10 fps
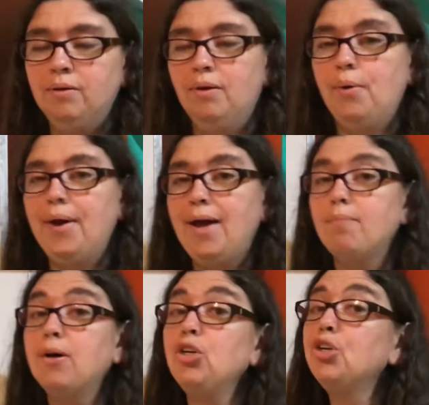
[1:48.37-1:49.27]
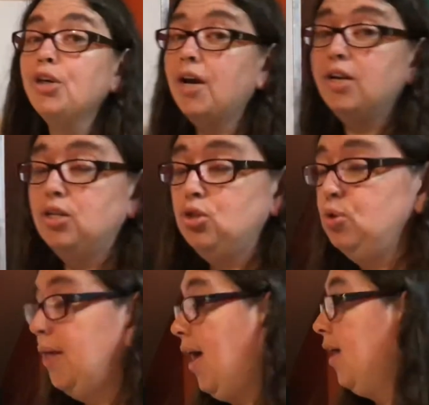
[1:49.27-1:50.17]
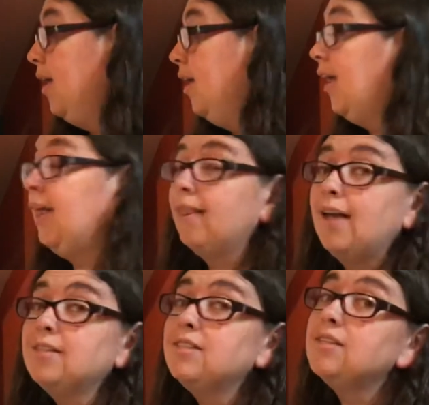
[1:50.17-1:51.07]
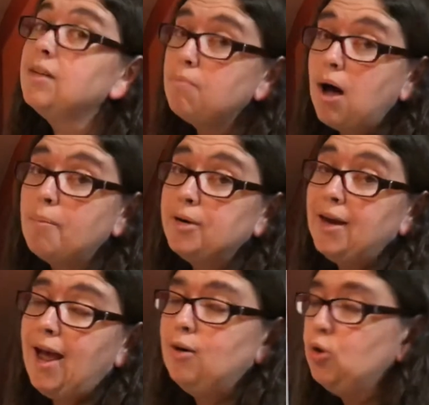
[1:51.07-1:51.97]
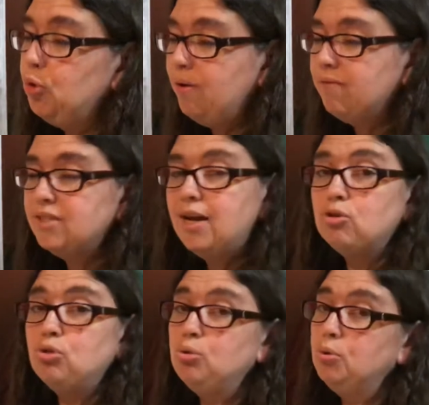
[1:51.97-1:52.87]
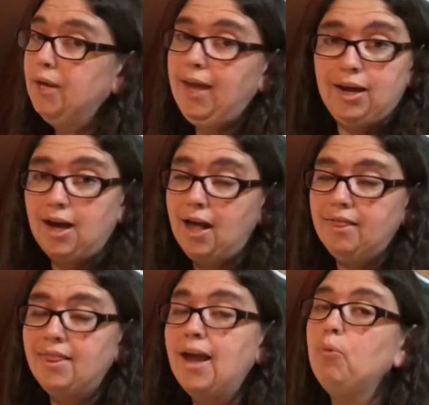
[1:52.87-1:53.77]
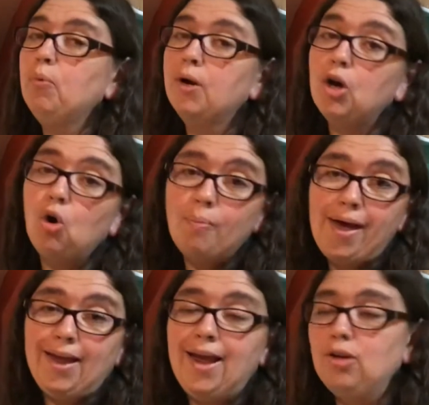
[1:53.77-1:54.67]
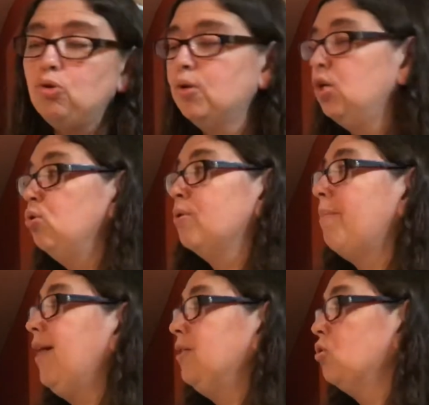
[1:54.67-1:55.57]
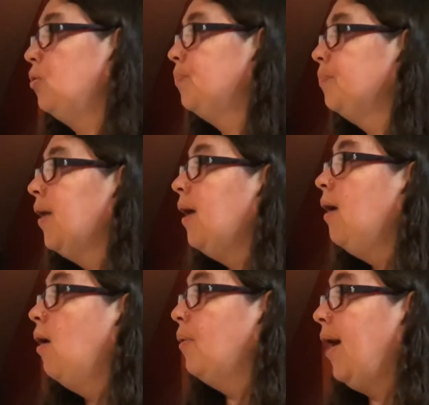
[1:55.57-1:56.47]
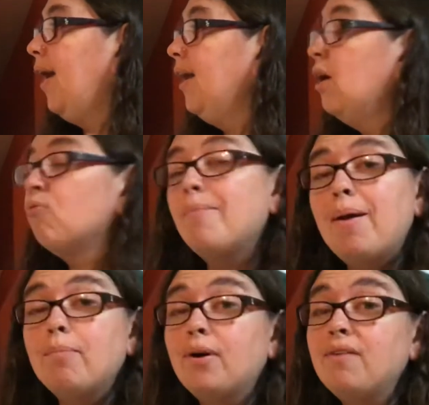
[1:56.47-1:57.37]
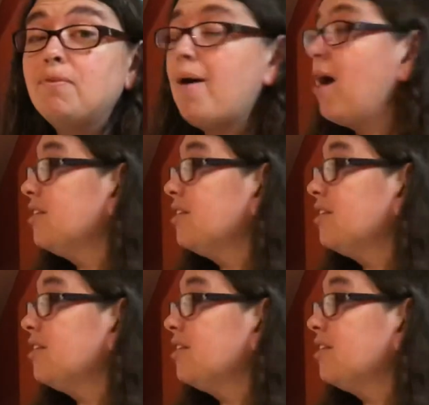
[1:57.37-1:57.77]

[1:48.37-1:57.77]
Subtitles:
Okay, but you're not going to do that unless mom or dad or whoever tells you you can't cut. Then we want to obey and you can use a pencil. Okay, remember, if a box